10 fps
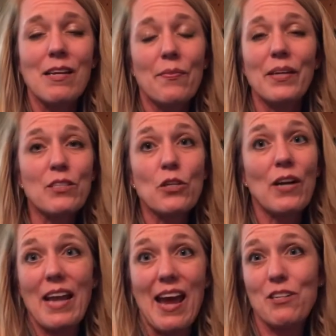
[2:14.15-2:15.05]
That's a
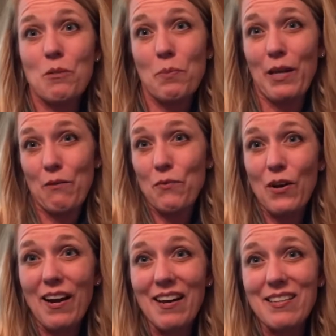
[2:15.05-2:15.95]
great action plan for
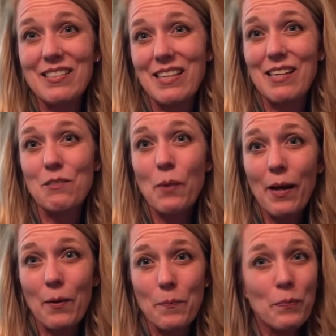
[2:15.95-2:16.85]
us as
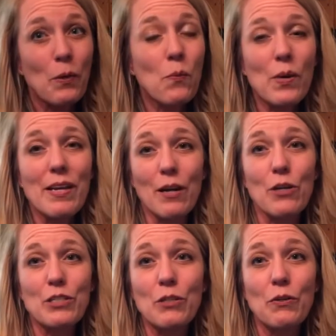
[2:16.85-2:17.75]
well. We are
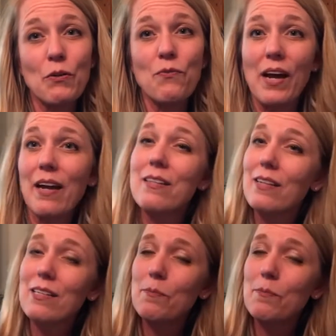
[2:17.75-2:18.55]
to find